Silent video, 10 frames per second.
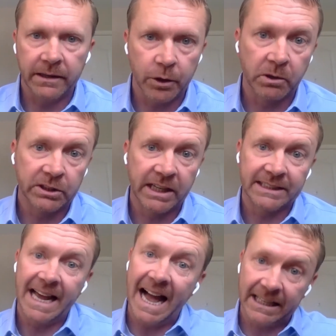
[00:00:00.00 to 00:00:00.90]
And the other person
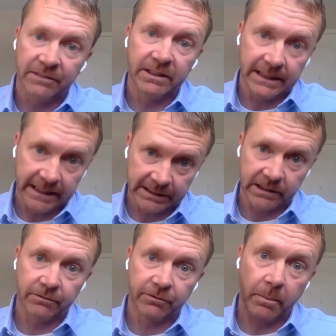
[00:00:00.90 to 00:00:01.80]
has to actively
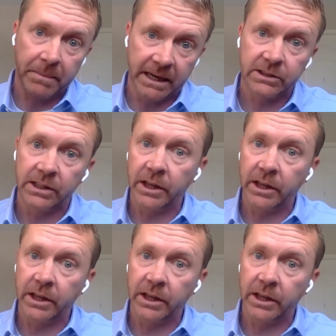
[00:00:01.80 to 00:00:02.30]
listen for a minute.